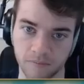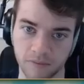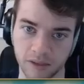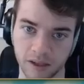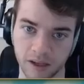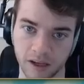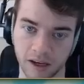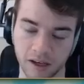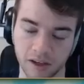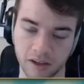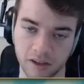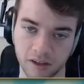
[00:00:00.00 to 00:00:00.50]

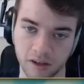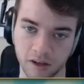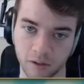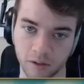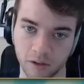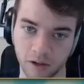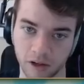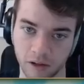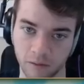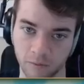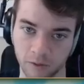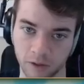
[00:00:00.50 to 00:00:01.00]
I should go
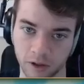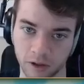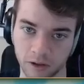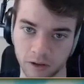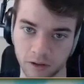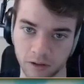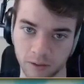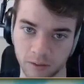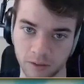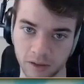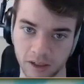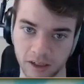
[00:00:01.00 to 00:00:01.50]
looking for
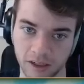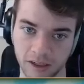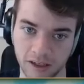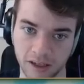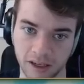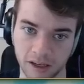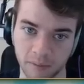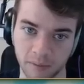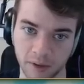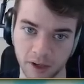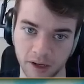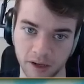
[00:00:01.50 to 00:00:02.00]
clothes. I need to
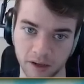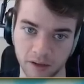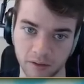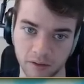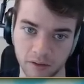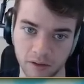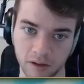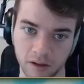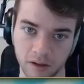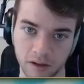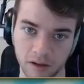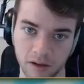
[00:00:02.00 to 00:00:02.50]
get my...
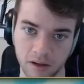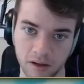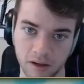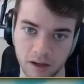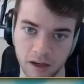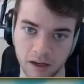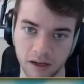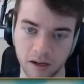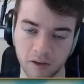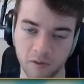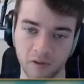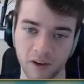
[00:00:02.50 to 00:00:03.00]
I
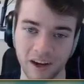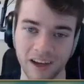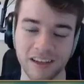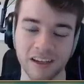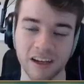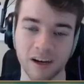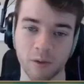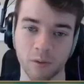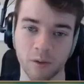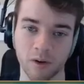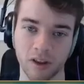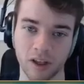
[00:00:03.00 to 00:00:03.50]
need to find
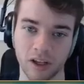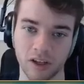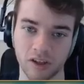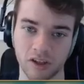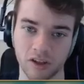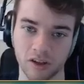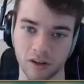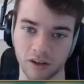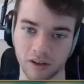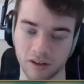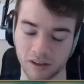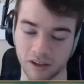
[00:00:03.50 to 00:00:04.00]
out where that
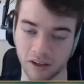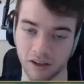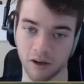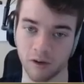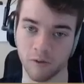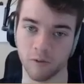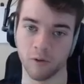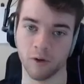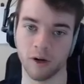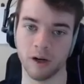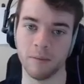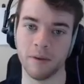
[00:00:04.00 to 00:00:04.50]
shirt is and go
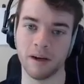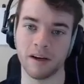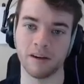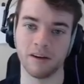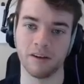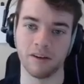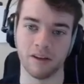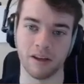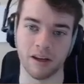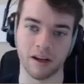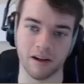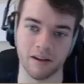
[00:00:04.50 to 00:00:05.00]
for it. I'm not going to
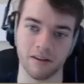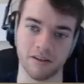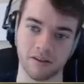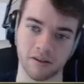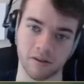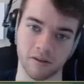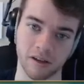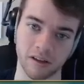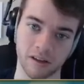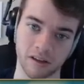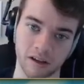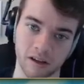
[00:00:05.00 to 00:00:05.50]
do that on
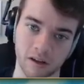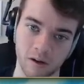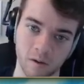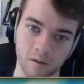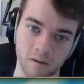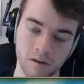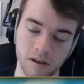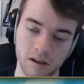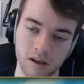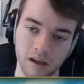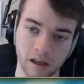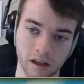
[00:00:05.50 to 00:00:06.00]
screen, though,
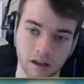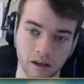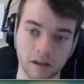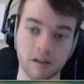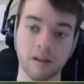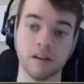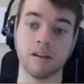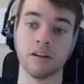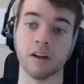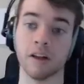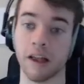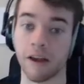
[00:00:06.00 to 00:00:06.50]

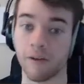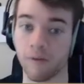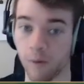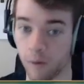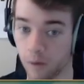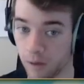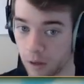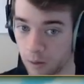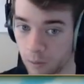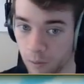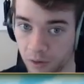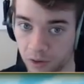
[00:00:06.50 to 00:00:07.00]
until I figure
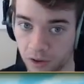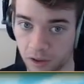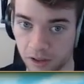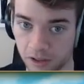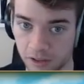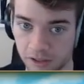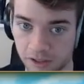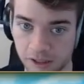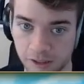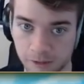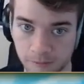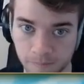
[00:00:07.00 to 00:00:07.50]
out where it
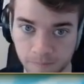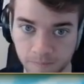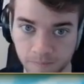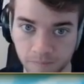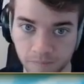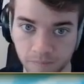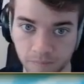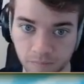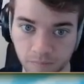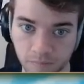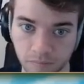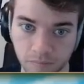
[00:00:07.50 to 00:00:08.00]
is
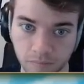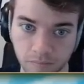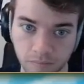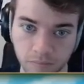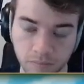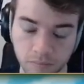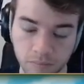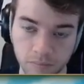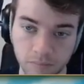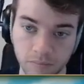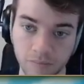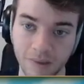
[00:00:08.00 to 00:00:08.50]

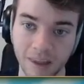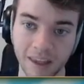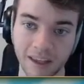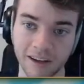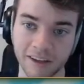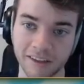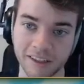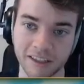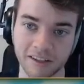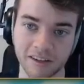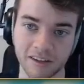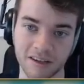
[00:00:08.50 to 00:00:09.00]
because
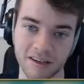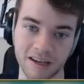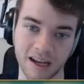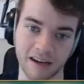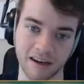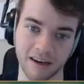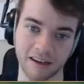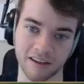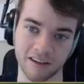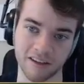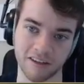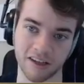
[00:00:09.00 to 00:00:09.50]
that's just not
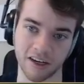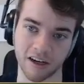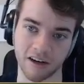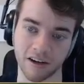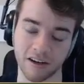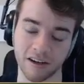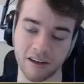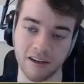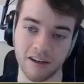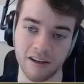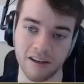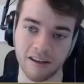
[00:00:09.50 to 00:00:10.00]
necessary.
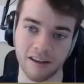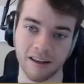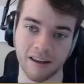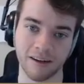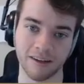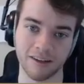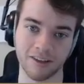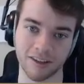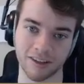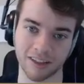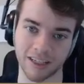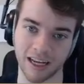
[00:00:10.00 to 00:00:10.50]
That is
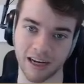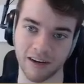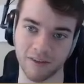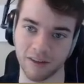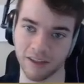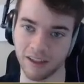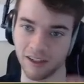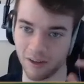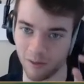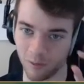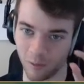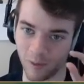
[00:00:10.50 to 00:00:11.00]
just kind of a
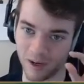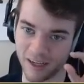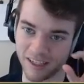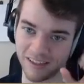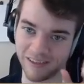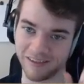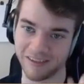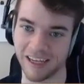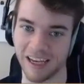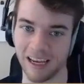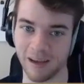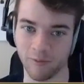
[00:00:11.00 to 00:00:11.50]
little waste of
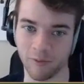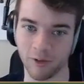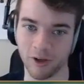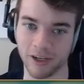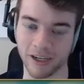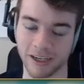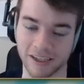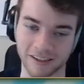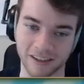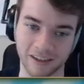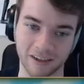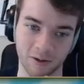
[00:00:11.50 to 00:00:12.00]
time for you
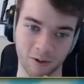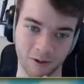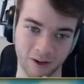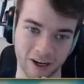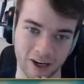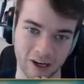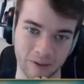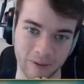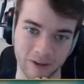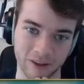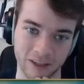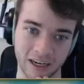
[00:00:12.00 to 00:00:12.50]
guys that don't care
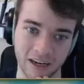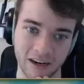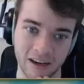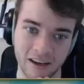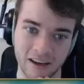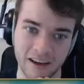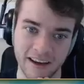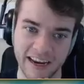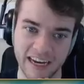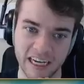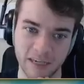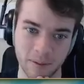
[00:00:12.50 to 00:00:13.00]
about that.
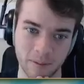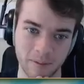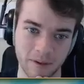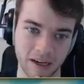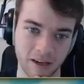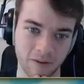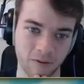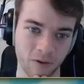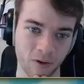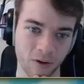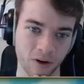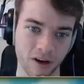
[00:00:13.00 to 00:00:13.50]

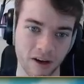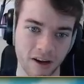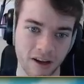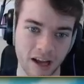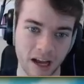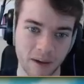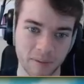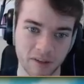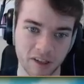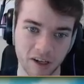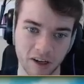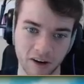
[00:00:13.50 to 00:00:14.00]
HBomb94,
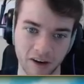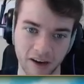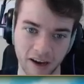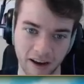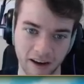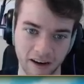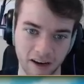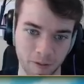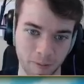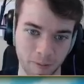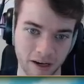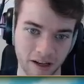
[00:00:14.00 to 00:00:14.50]
I'm sorry, I
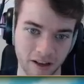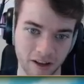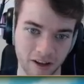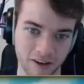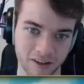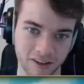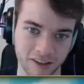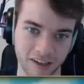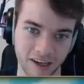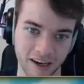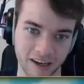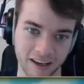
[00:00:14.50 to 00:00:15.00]
ended
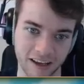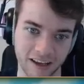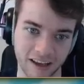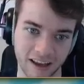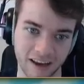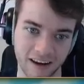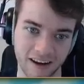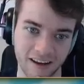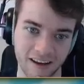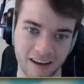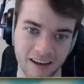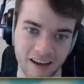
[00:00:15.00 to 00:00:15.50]
lost yet again.
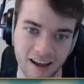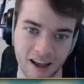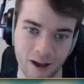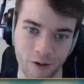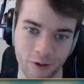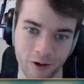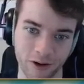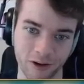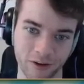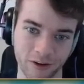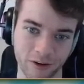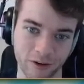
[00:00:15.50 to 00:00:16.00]
I
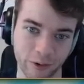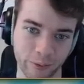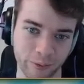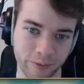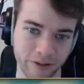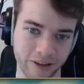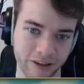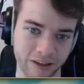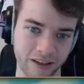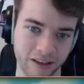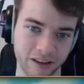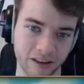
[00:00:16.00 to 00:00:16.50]
wandered out
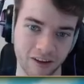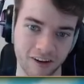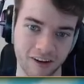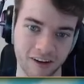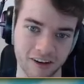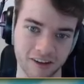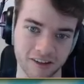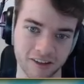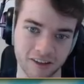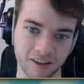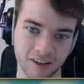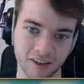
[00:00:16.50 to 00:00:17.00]
completely
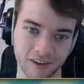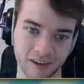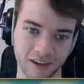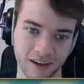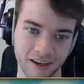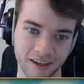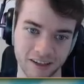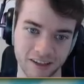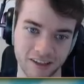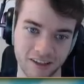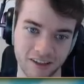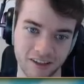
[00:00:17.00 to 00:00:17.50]
lost until I
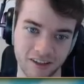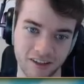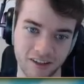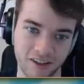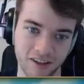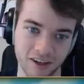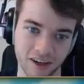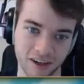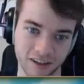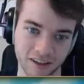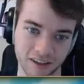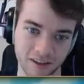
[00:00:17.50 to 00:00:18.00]

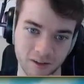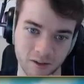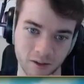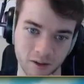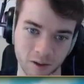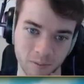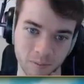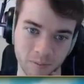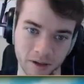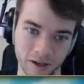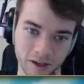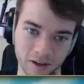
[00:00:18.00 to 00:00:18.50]
ducked into the
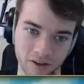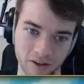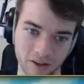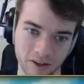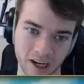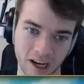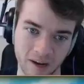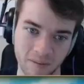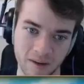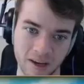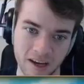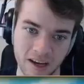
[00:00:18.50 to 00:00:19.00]
apparel
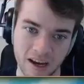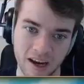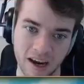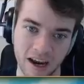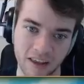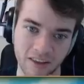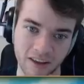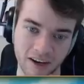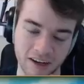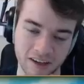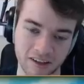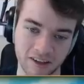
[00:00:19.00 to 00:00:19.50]
shop, and
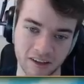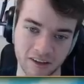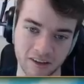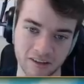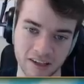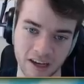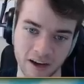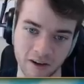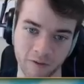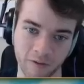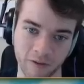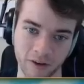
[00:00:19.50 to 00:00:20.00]
then I saw this
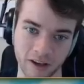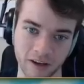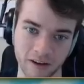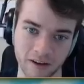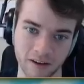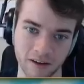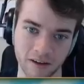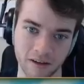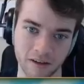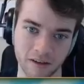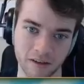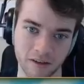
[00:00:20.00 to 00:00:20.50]
outfit.
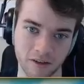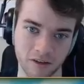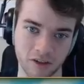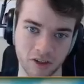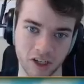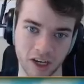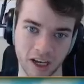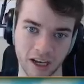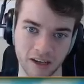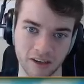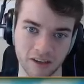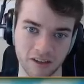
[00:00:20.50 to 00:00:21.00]
You
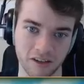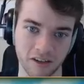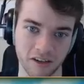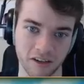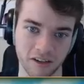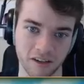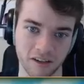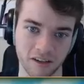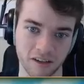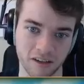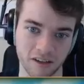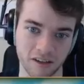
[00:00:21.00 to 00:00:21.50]
changed?
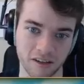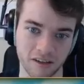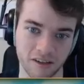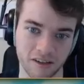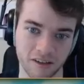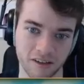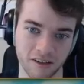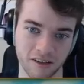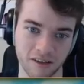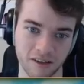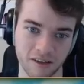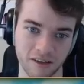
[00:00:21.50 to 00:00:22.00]

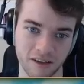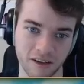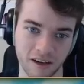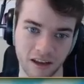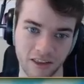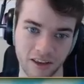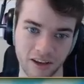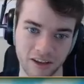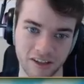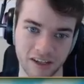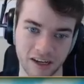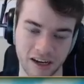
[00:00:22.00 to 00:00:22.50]
And
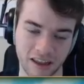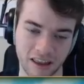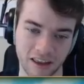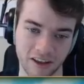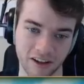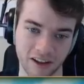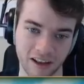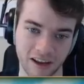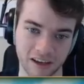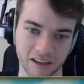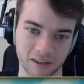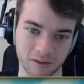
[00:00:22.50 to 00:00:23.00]
they said the
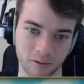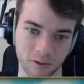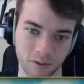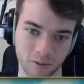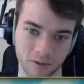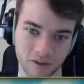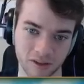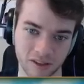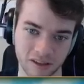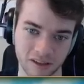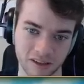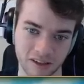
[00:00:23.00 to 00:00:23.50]
last one
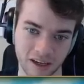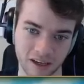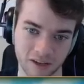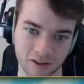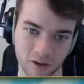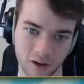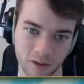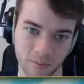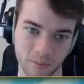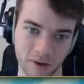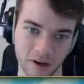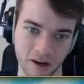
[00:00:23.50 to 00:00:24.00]
was in stock, so
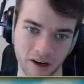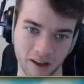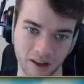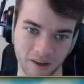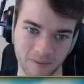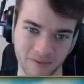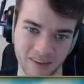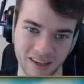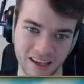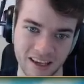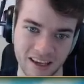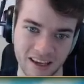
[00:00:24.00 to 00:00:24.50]
I bought it.
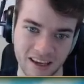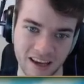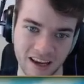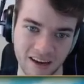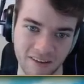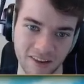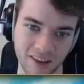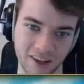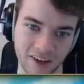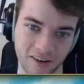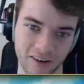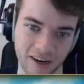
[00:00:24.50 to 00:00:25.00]
Even
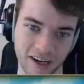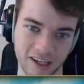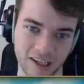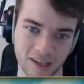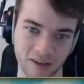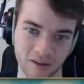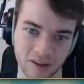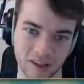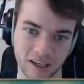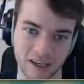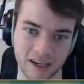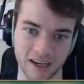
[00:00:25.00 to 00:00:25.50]
though I don't
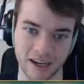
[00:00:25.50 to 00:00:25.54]
think